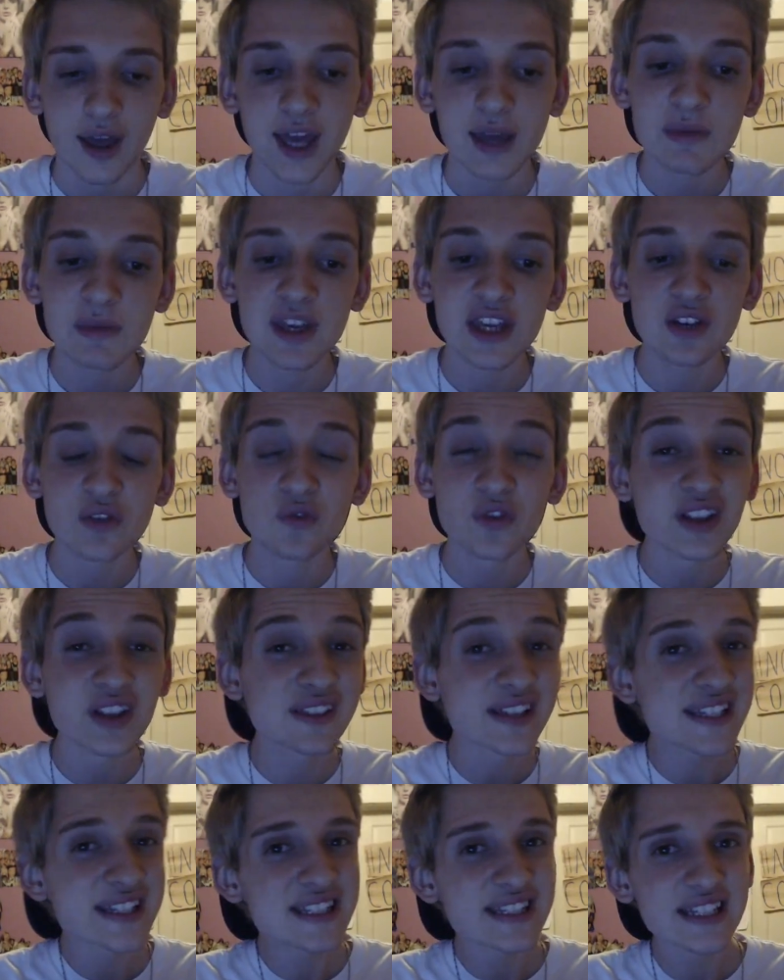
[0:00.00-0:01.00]
I mean,
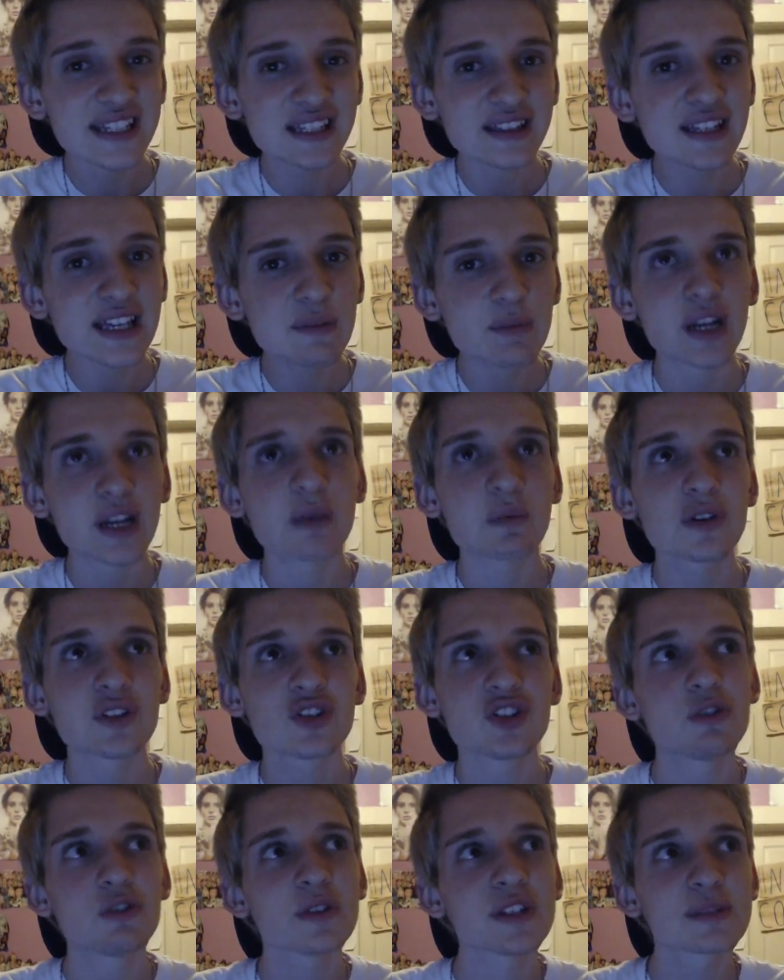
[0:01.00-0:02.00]
realistically, what I would
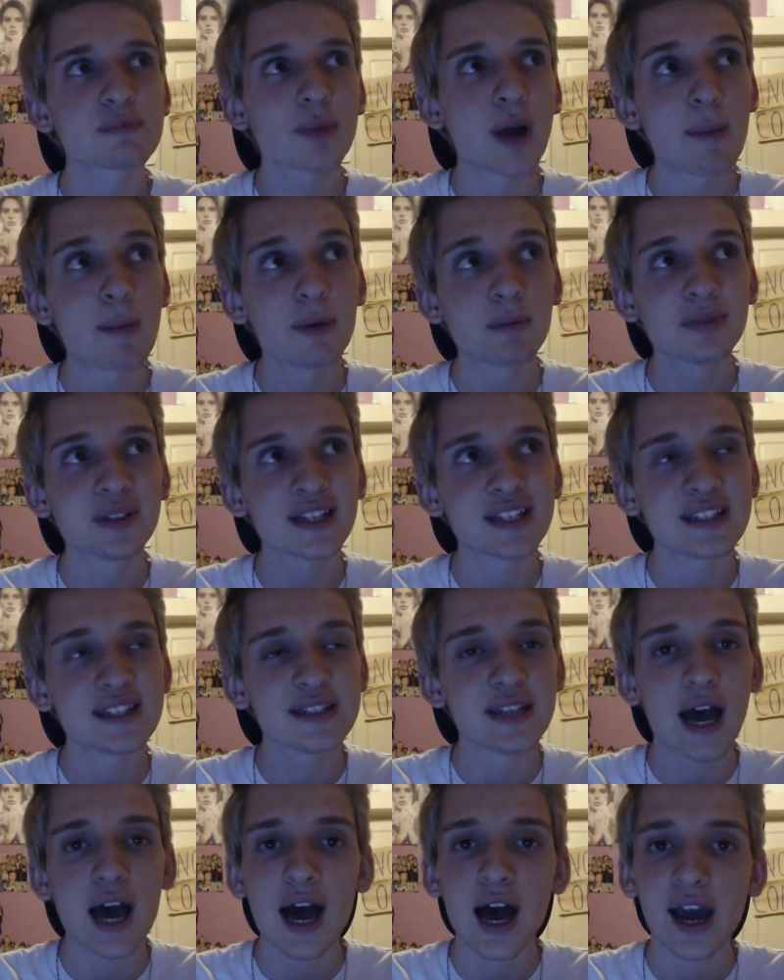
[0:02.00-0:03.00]
do is probably
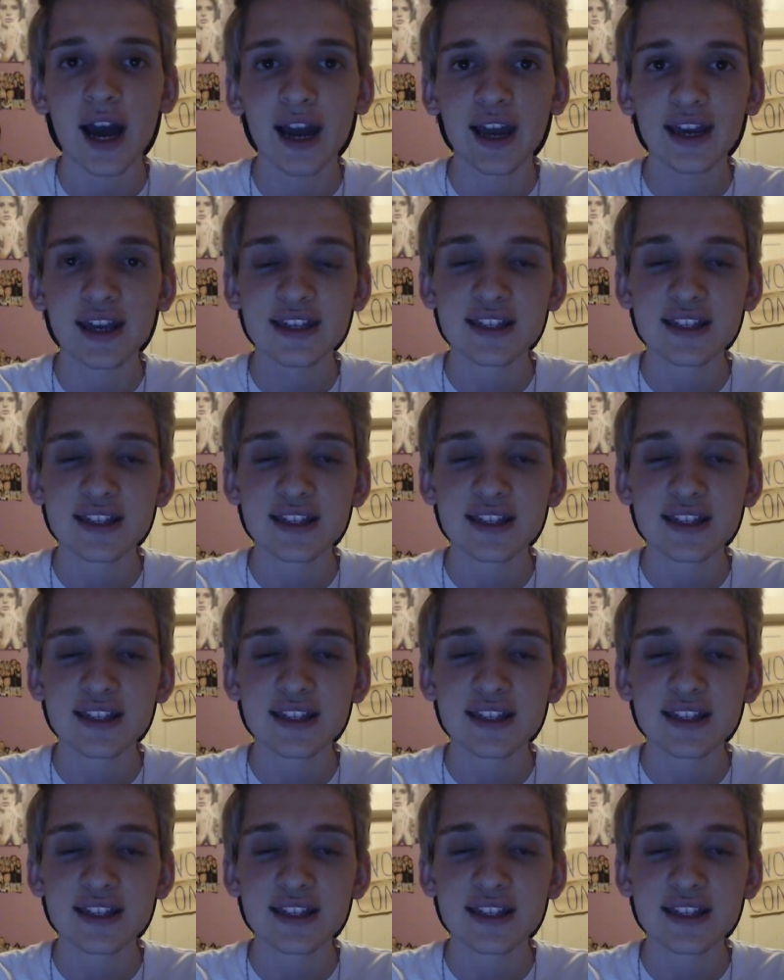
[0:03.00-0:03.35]
die,